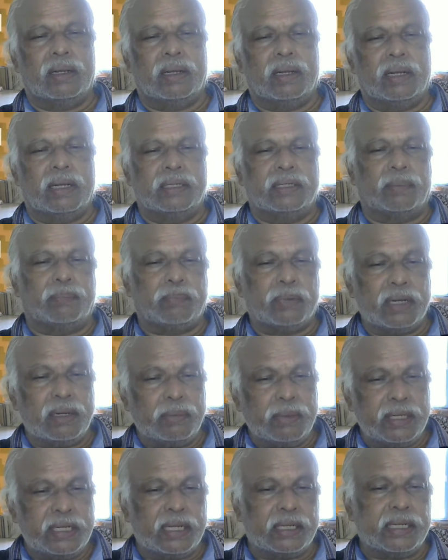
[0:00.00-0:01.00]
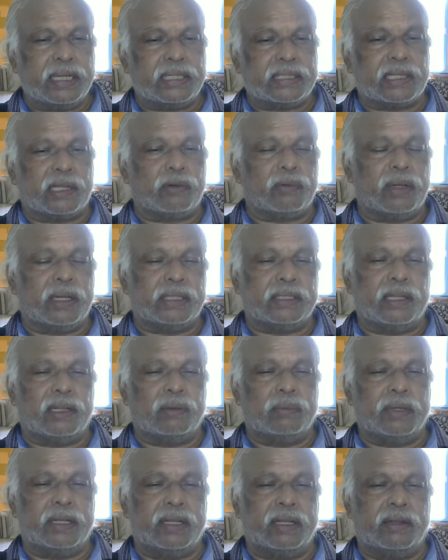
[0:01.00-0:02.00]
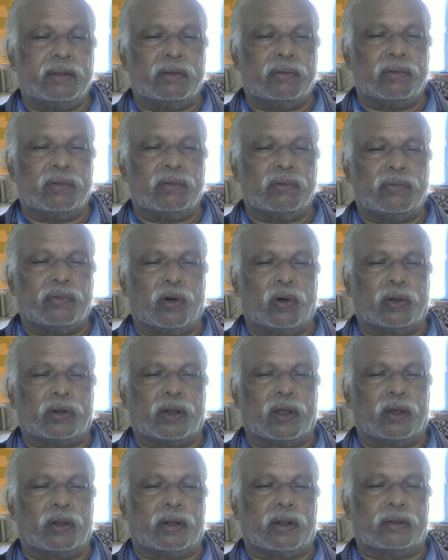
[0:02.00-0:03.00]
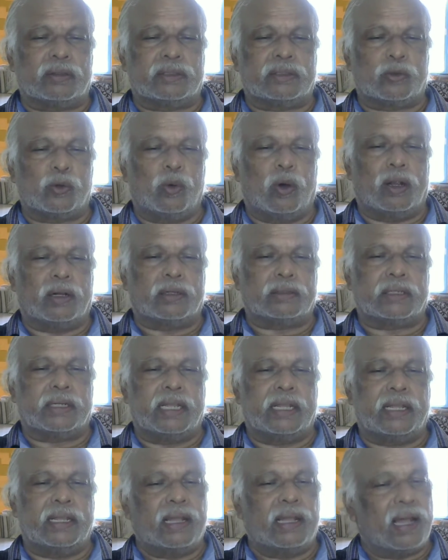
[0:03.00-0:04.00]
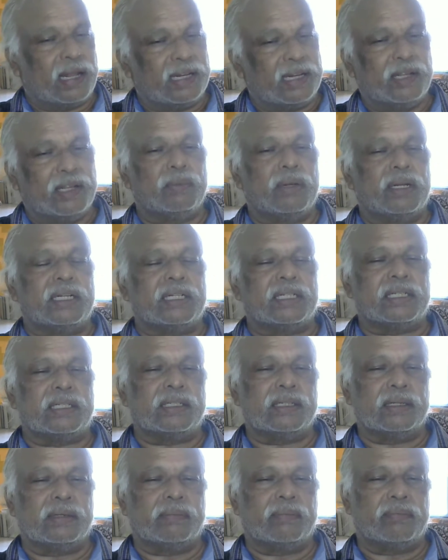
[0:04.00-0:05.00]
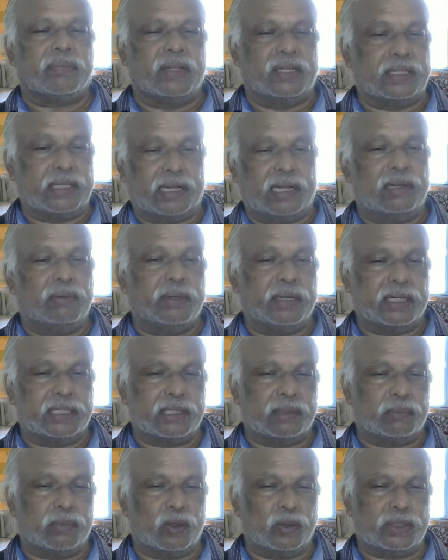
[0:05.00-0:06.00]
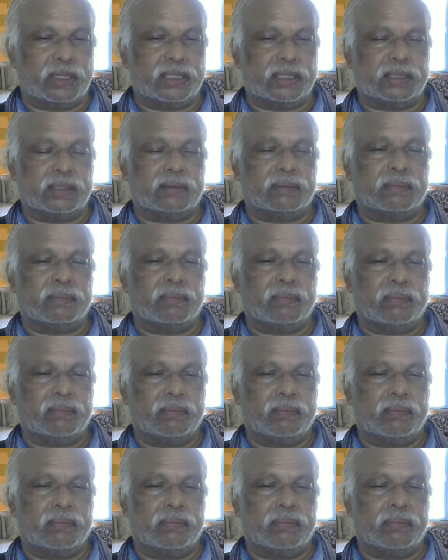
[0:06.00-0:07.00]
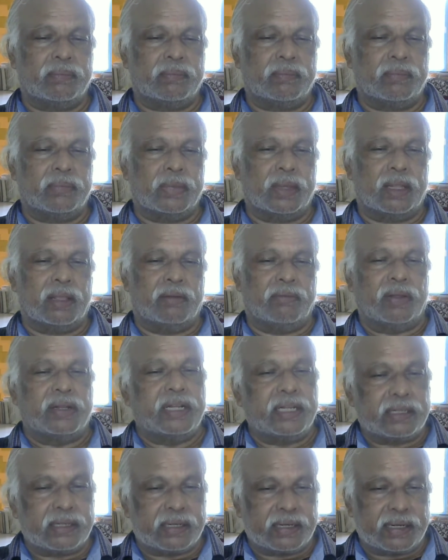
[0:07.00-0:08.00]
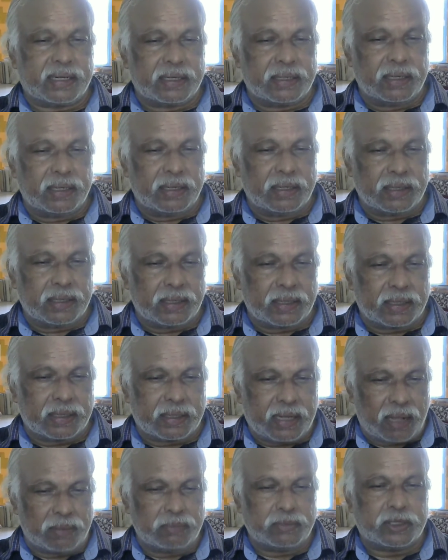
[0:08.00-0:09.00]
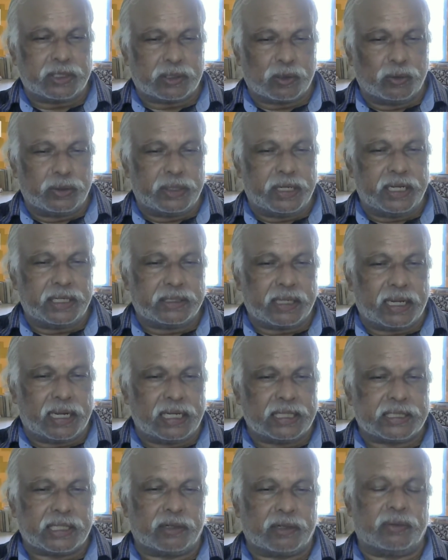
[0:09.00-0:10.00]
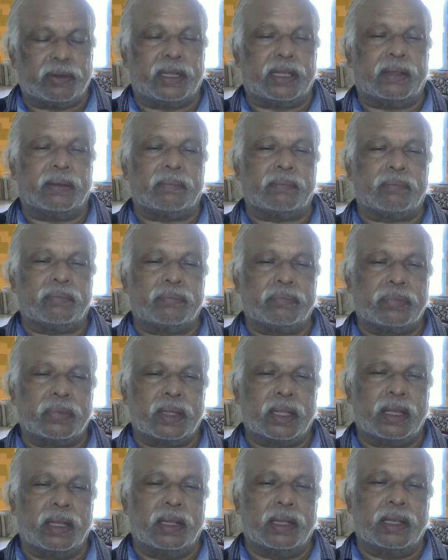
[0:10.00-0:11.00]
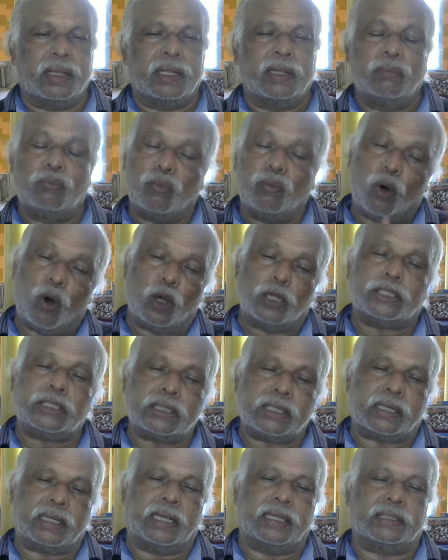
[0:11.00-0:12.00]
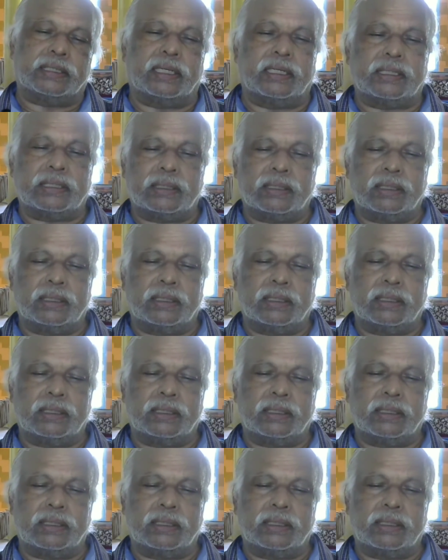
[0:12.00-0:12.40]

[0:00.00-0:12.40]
In the preliminary survey, there will be 2 or 3 alignments. It's an elimination process. When it comes to detailed survey, in most cases,